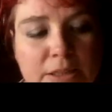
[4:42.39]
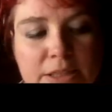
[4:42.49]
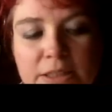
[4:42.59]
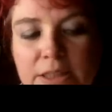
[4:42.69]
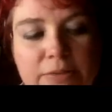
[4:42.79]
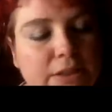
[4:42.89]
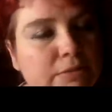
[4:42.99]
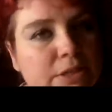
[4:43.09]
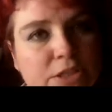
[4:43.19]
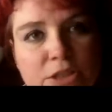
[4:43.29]
didn't leave any
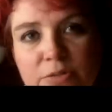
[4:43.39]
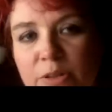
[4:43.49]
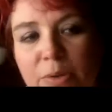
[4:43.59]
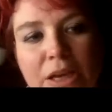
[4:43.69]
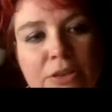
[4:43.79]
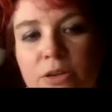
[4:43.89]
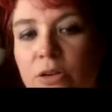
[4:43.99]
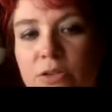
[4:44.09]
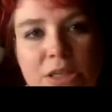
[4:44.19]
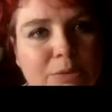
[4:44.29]
residue in the bath or
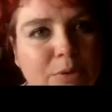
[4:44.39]
cause any